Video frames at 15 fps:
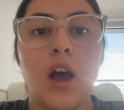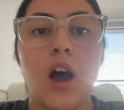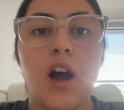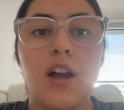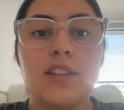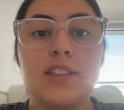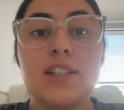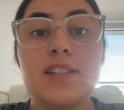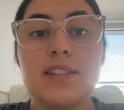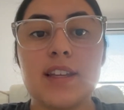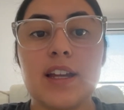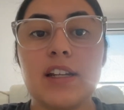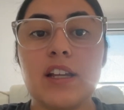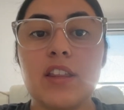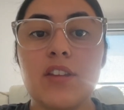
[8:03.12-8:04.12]

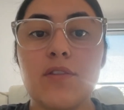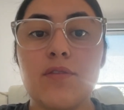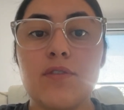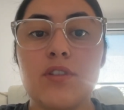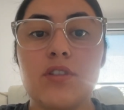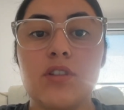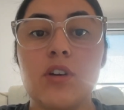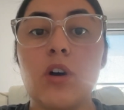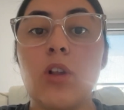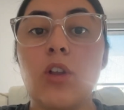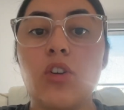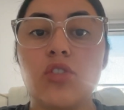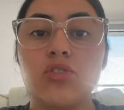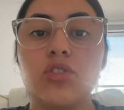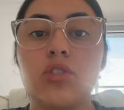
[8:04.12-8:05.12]
Understanding the
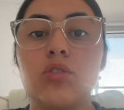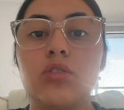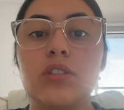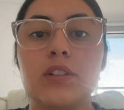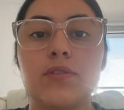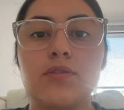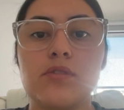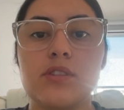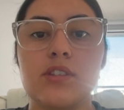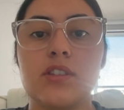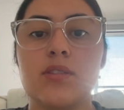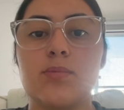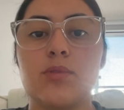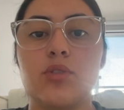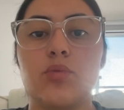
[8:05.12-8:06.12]
physiological
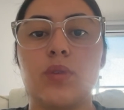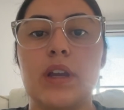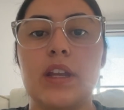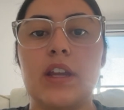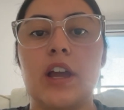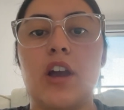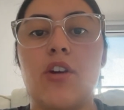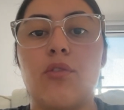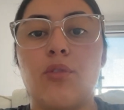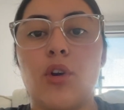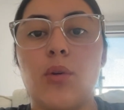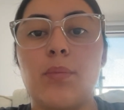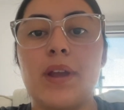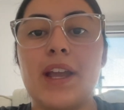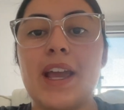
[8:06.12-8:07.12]
differences between
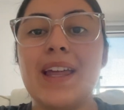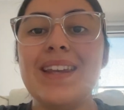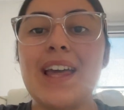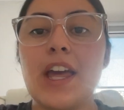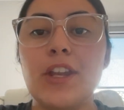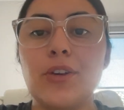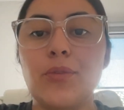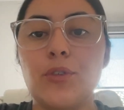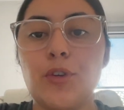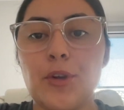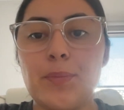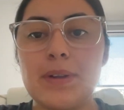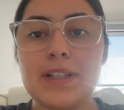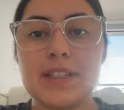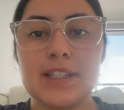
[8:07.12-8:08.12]
aerobic and
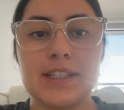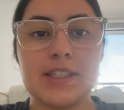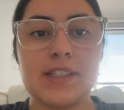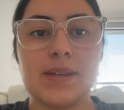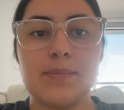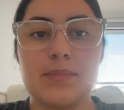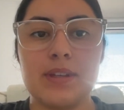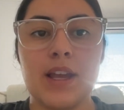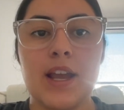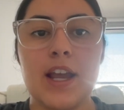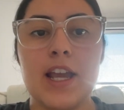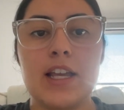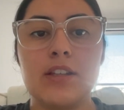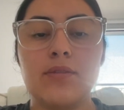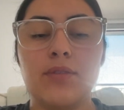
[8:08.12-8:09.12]
anaerobic systems
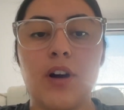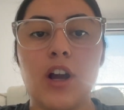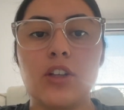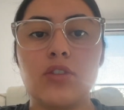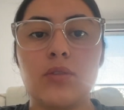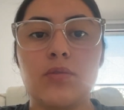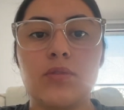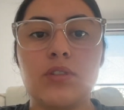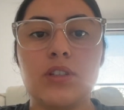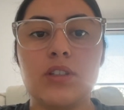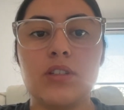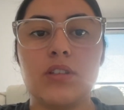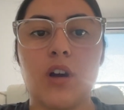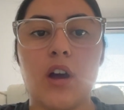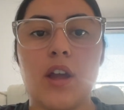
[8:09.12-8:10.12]
is vital for
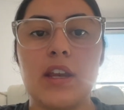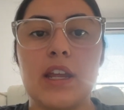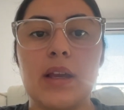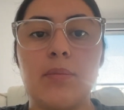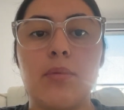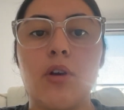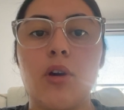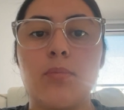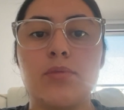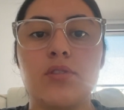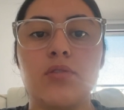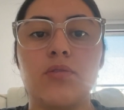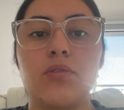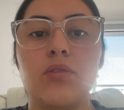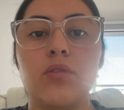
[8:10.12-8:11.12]
designing
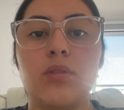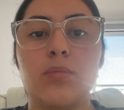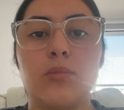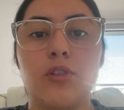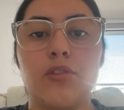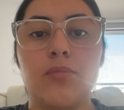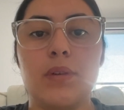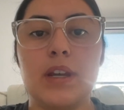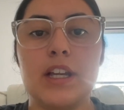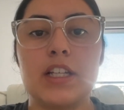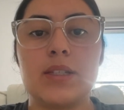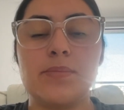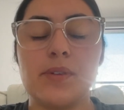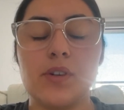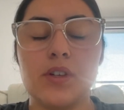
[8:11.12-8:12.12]
purposeful movement
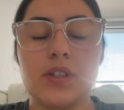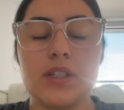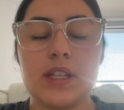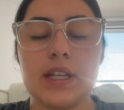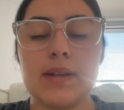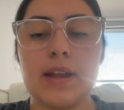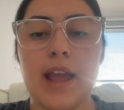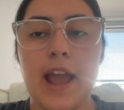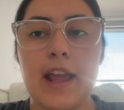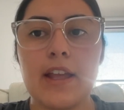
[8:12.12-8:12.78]
experience in